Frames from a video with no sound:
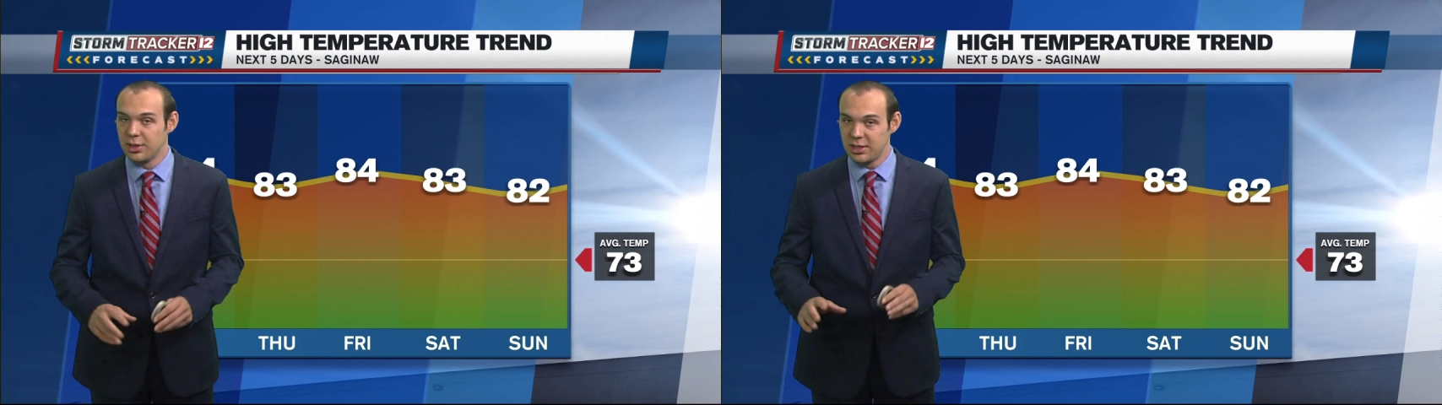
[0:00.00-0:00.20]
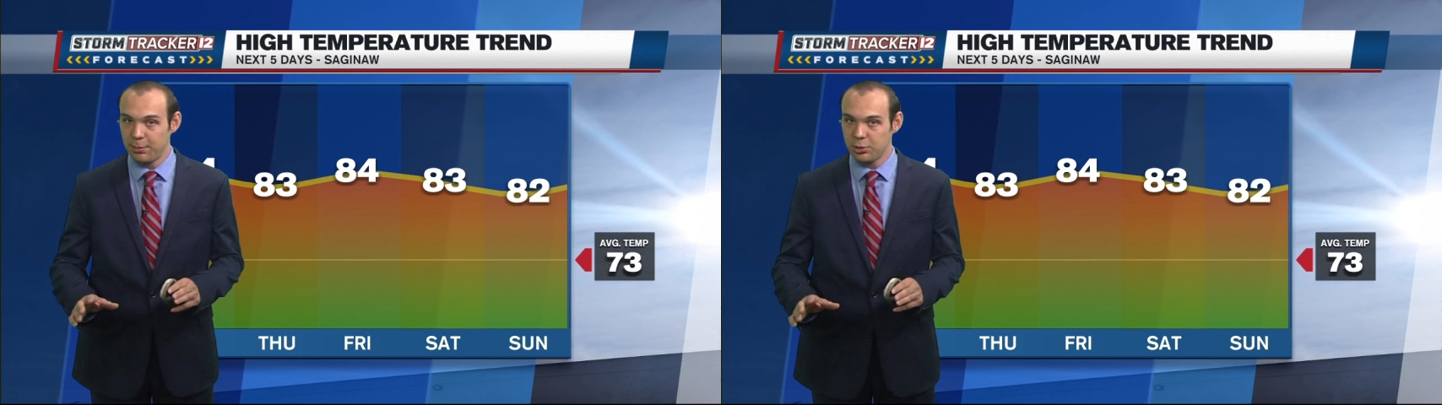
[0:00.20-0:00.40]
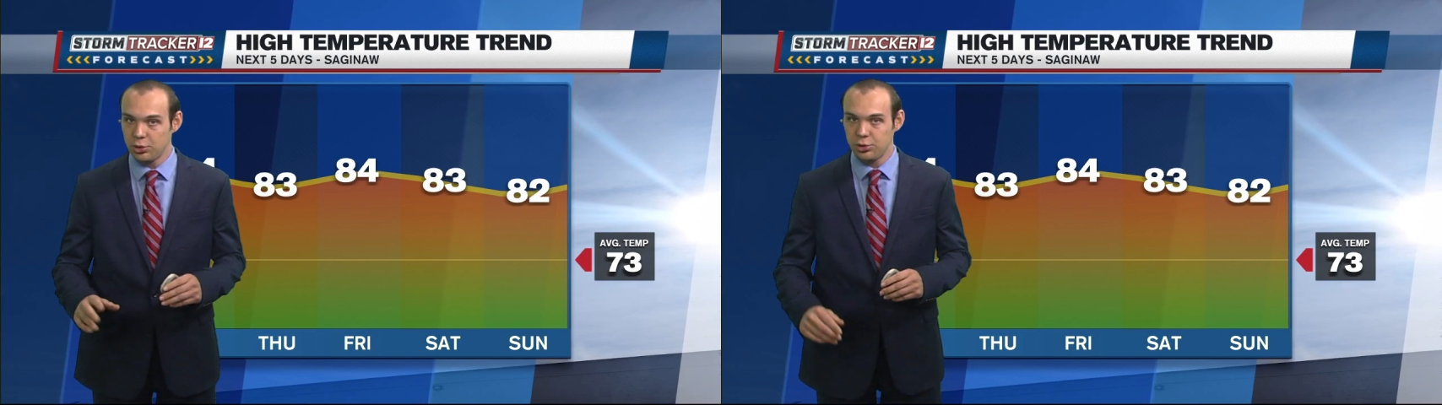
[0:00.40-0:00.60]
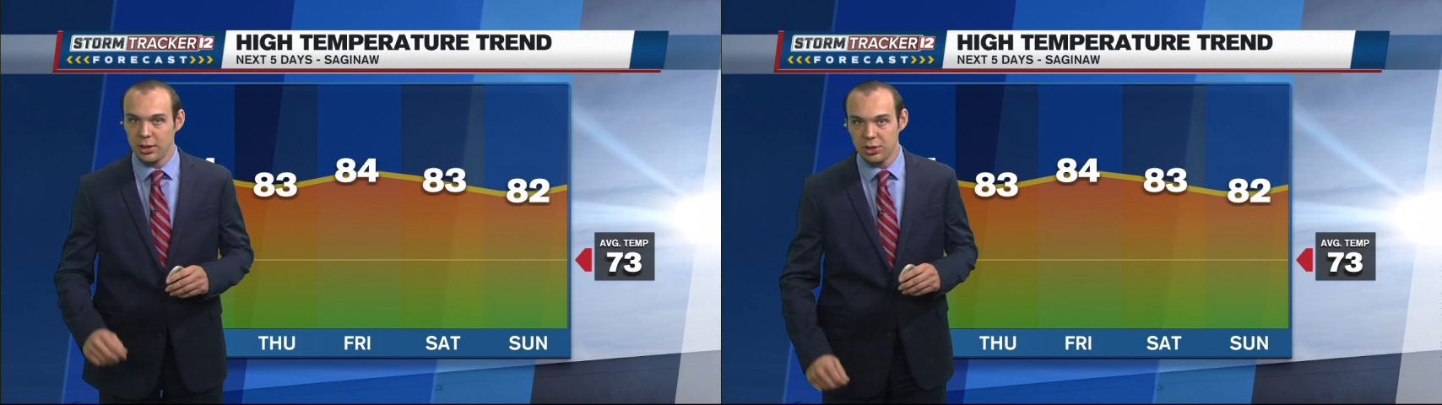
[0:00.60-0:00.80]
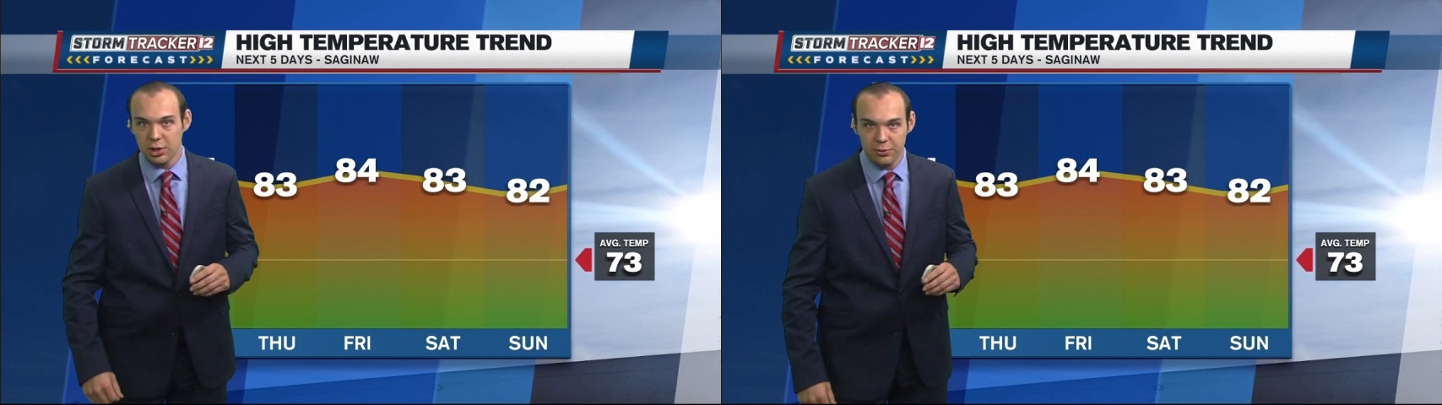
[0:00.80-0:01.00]
The temperature
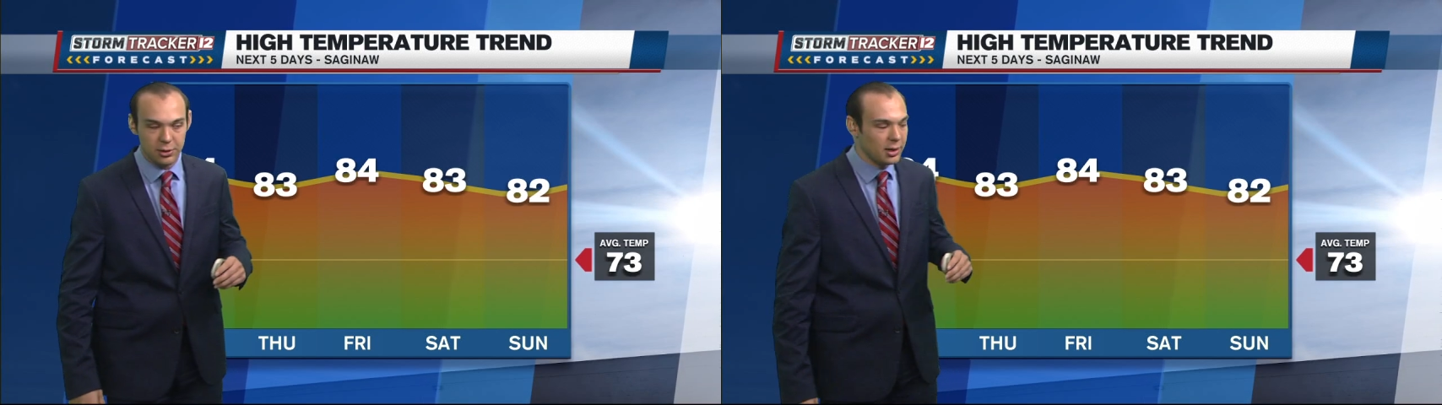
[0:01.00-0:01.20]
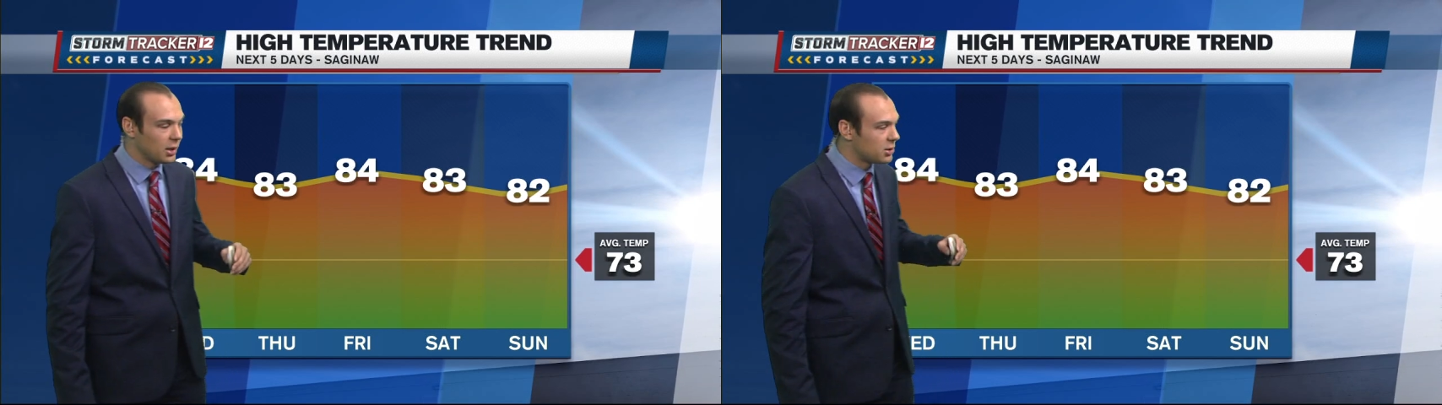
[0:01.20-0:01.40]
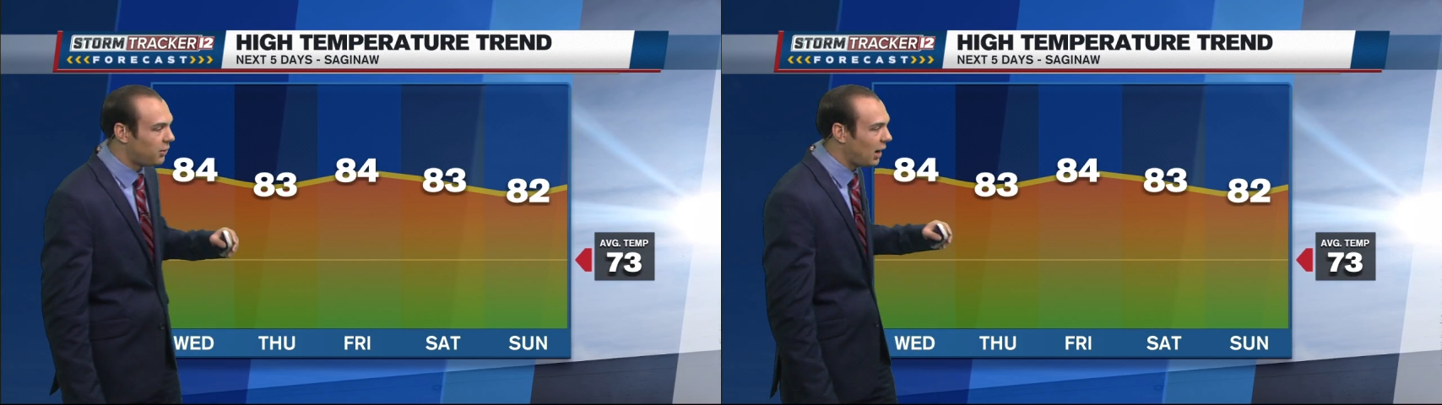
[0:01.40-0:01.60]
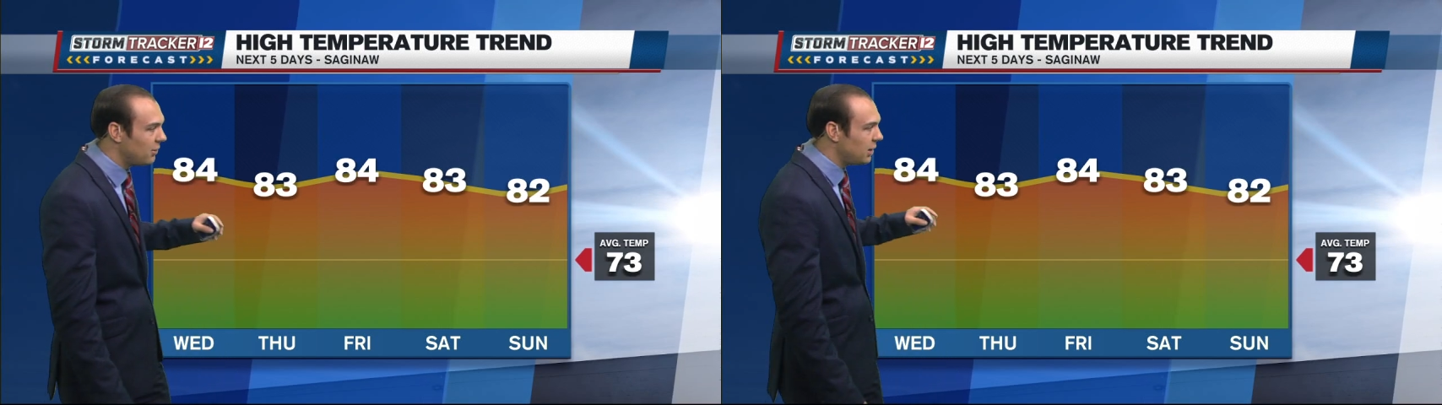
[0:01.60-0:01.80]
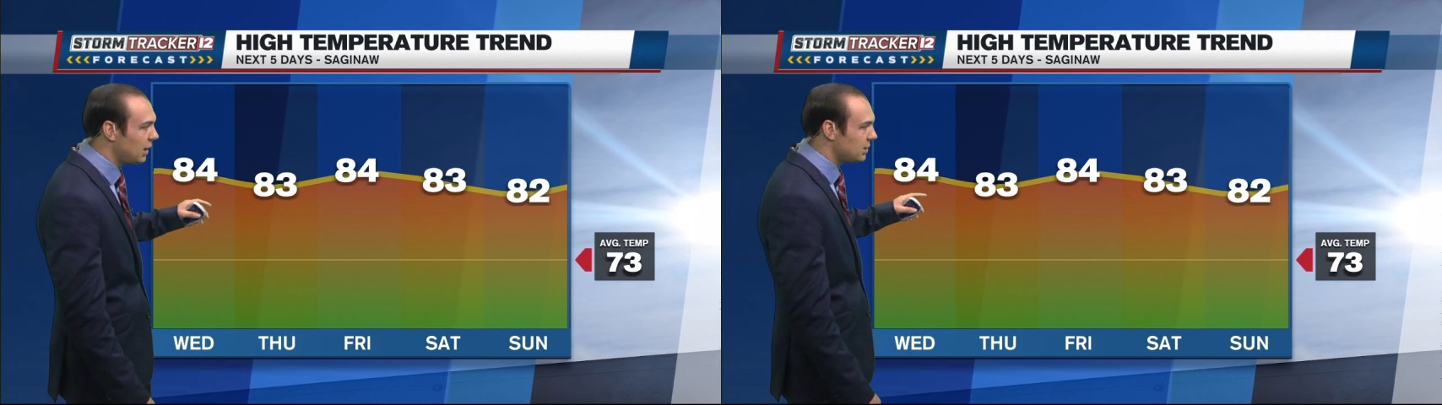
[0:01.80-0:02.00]
trend here for the next
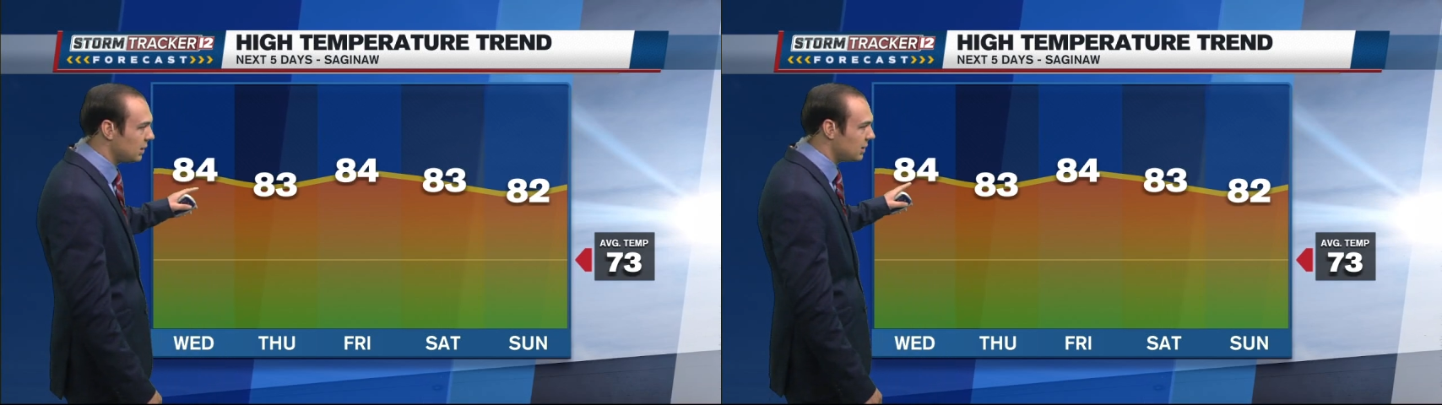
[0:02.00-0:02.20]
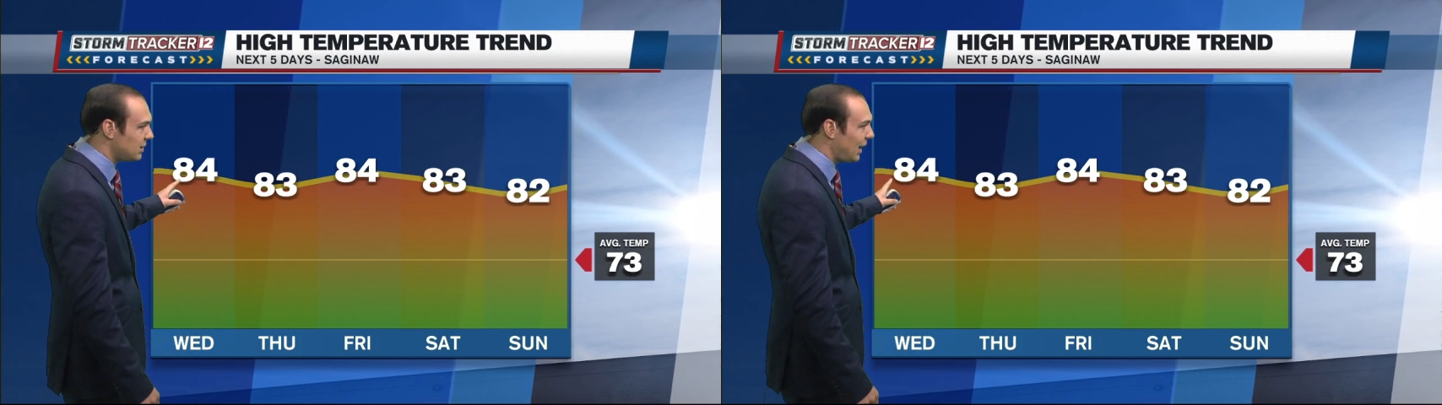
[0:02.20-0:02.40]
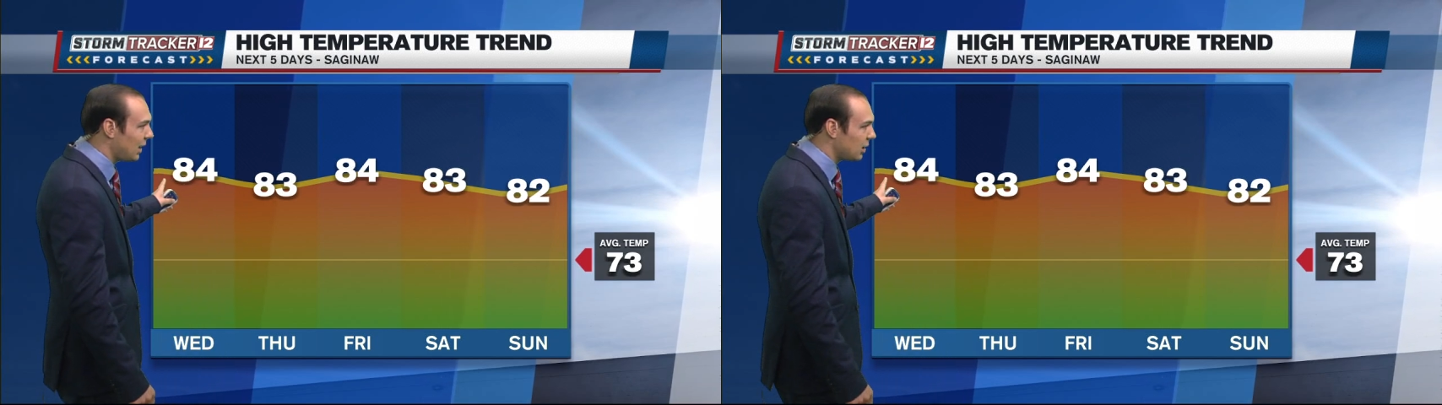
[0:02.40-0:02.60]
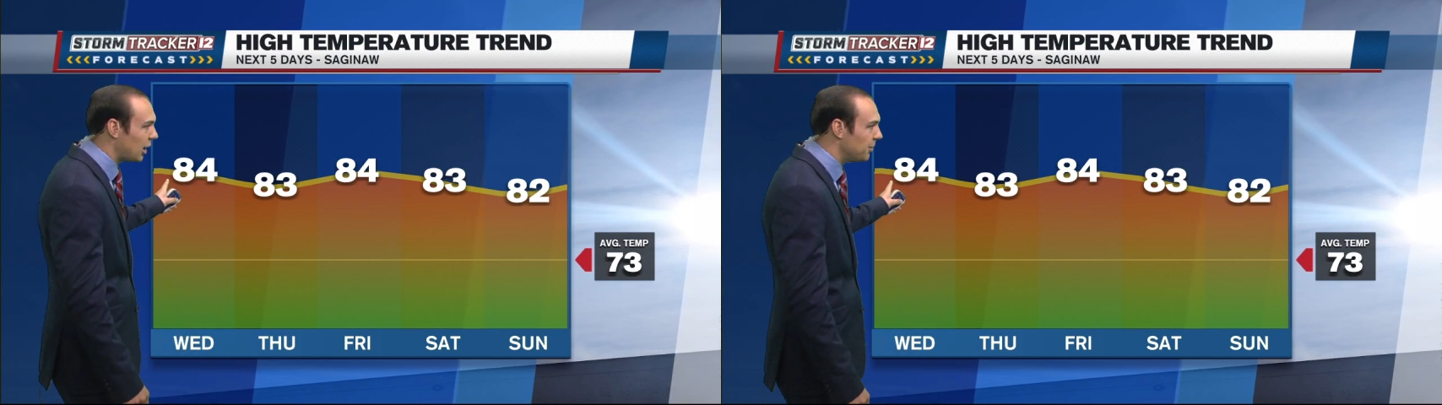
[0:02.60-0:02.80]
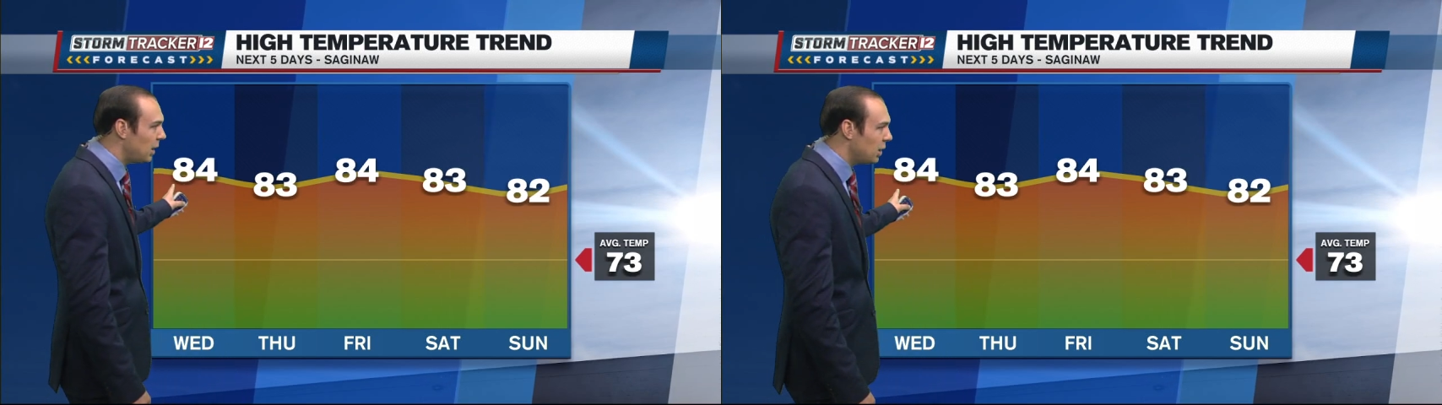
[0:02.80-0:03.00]
five days in
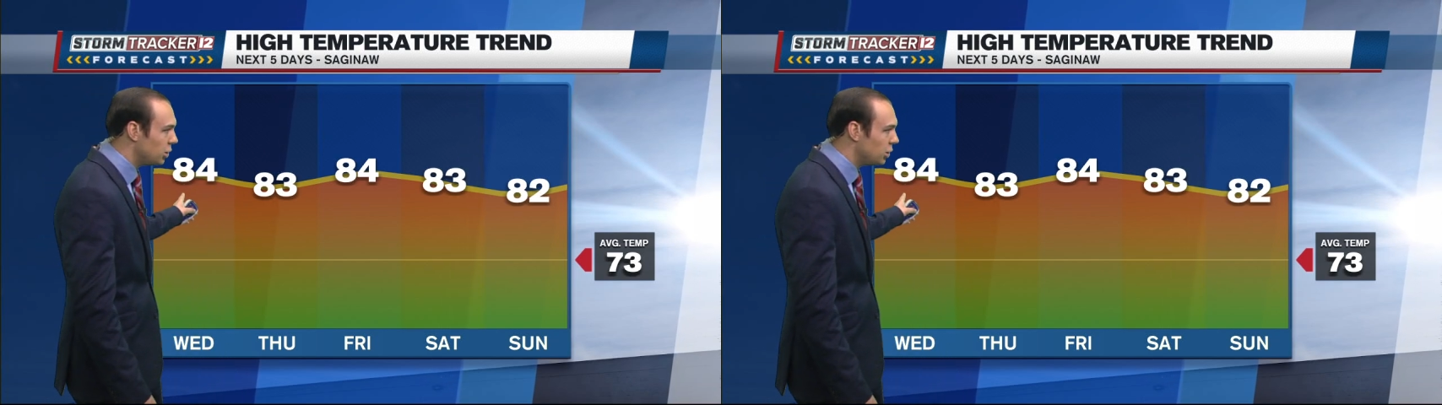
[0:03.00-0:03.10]
Saginaw